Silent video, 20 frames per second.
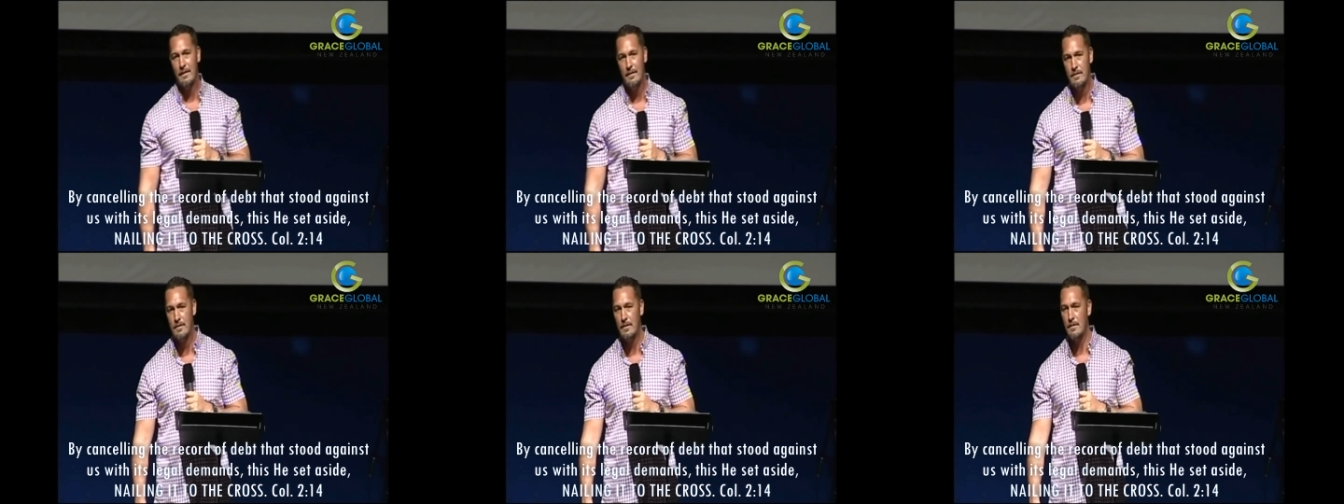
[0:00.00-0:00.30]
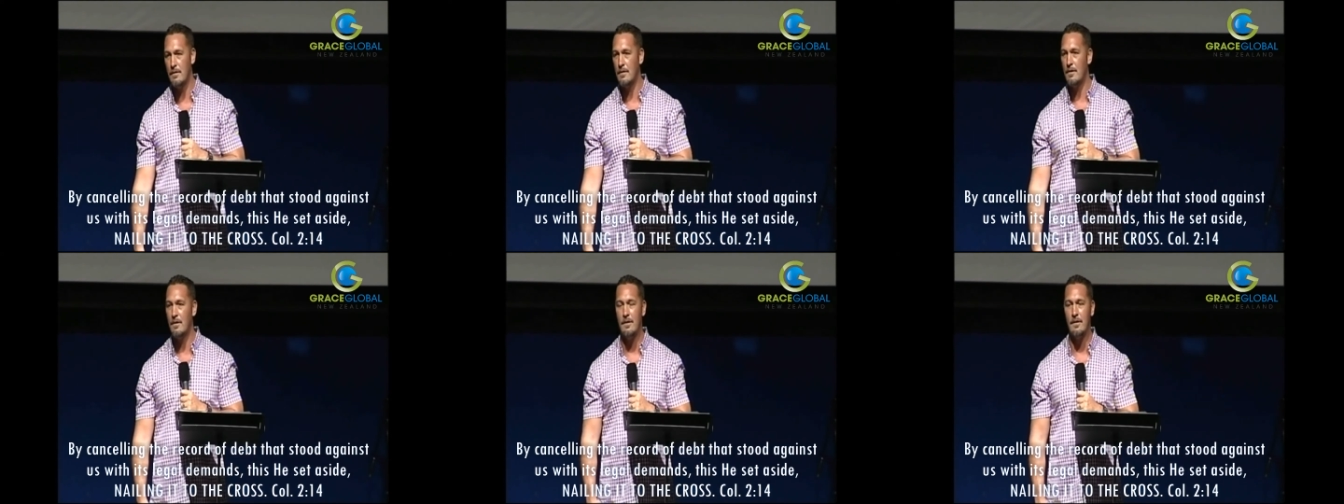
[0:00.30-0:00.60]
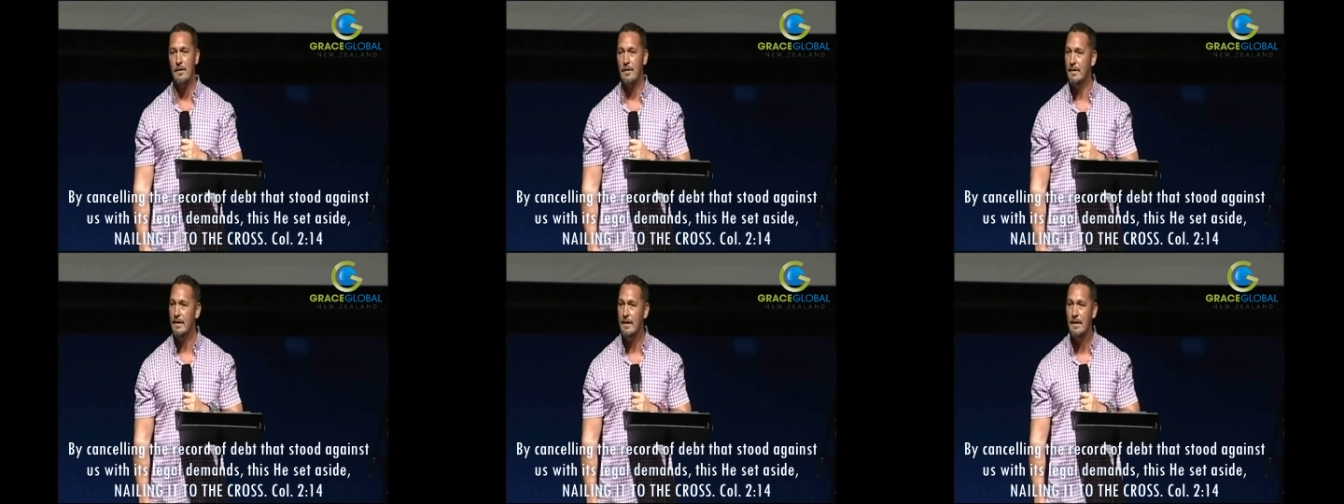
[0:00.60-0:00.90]
Oh,
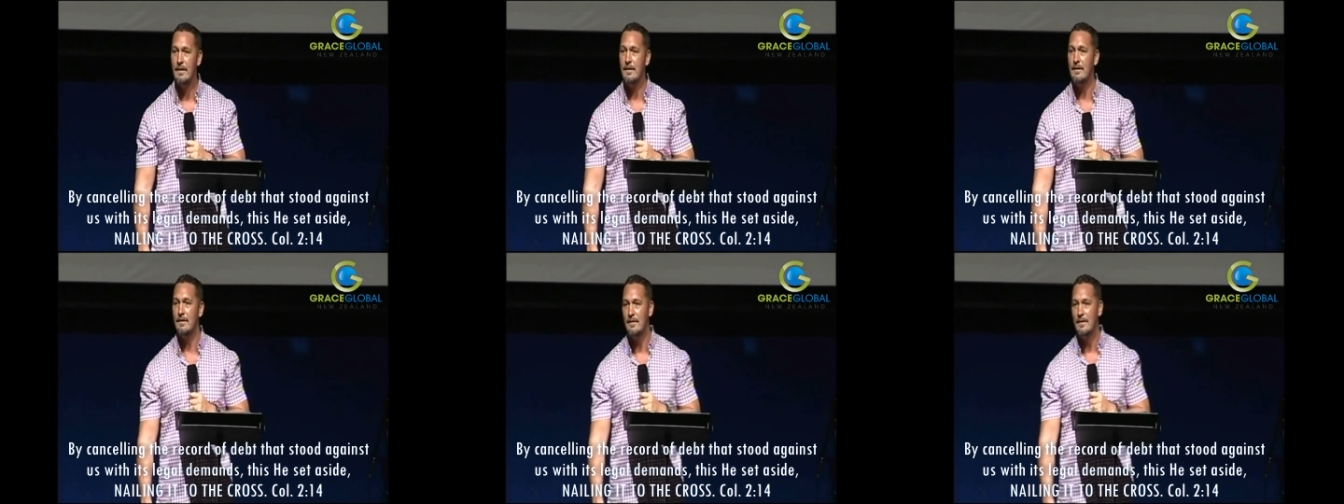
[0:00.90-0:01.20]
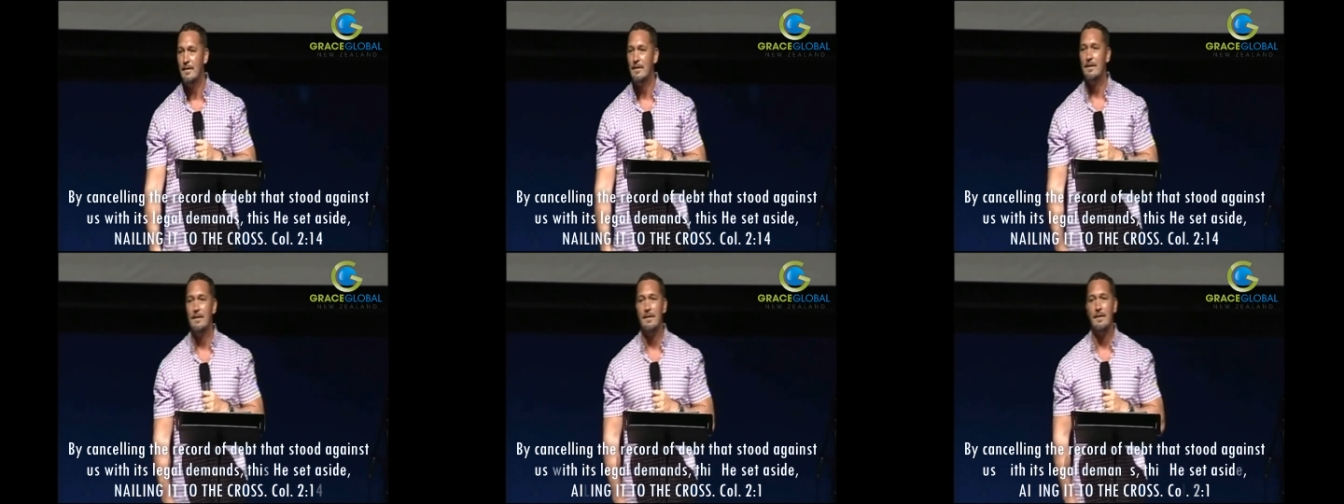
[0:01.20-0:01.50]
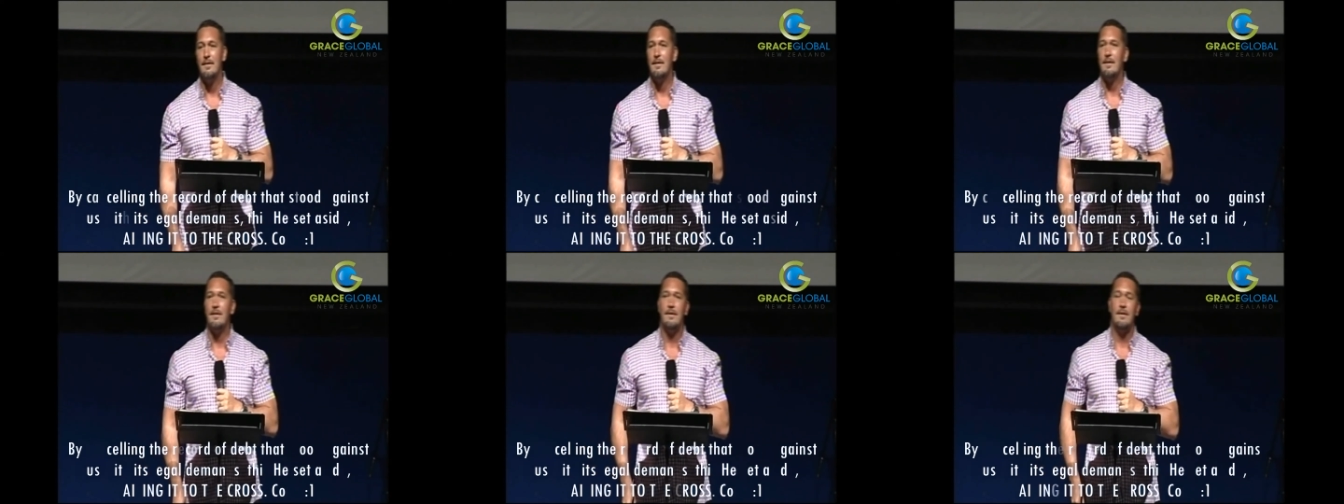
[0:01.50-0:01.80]
yeah.
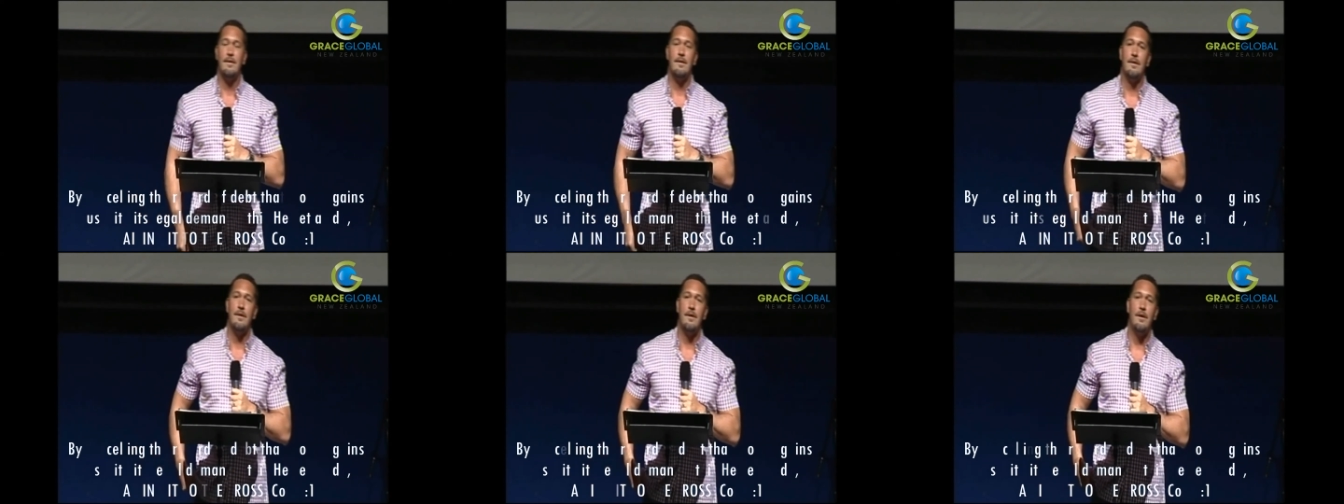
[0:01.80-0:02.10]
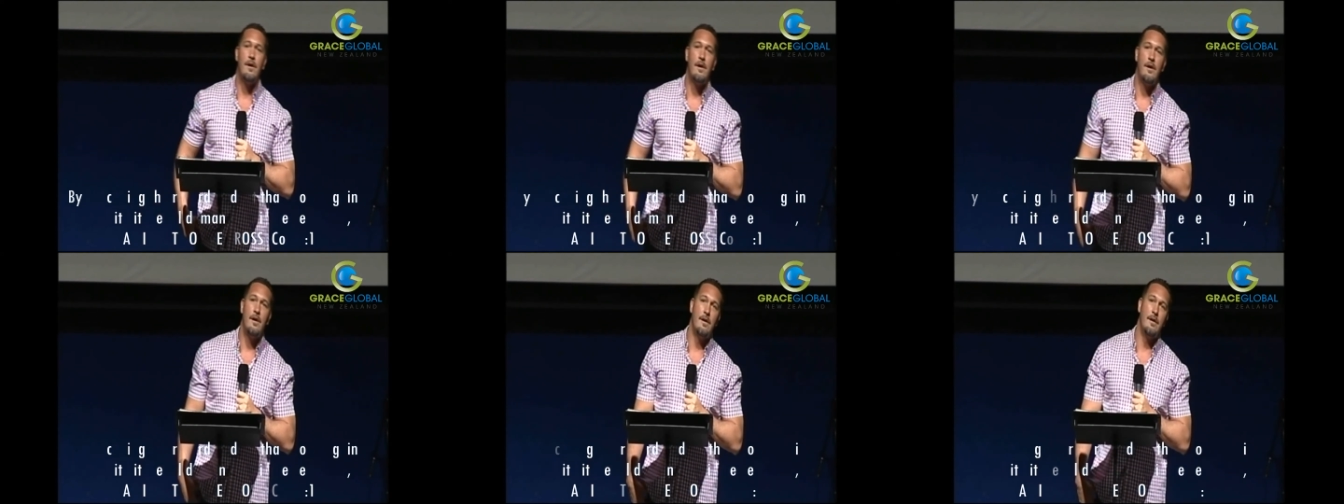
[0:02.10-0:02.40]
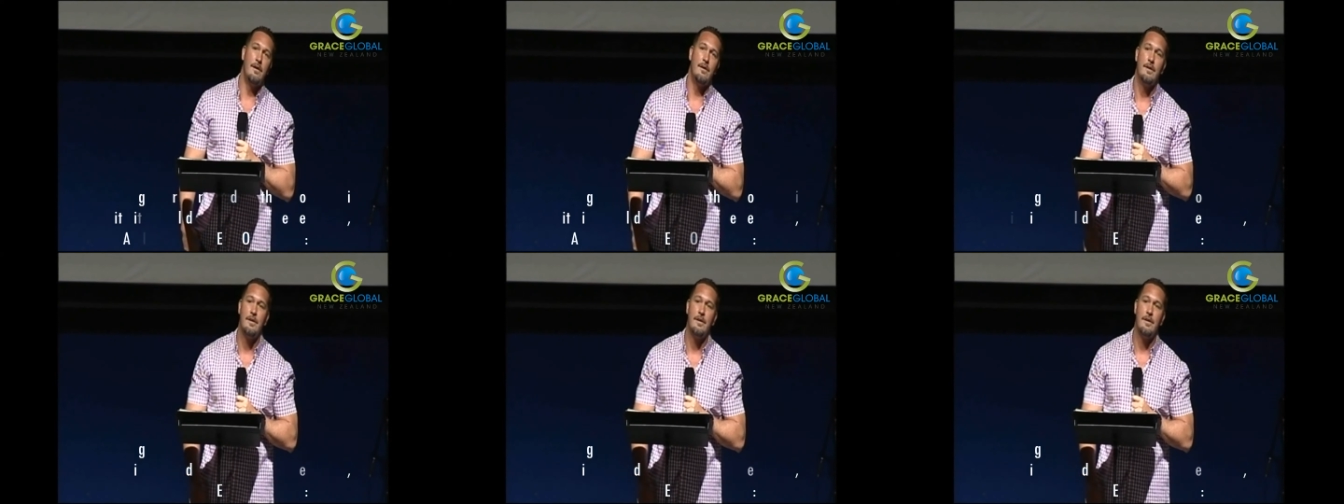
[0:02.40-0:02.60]
Oh,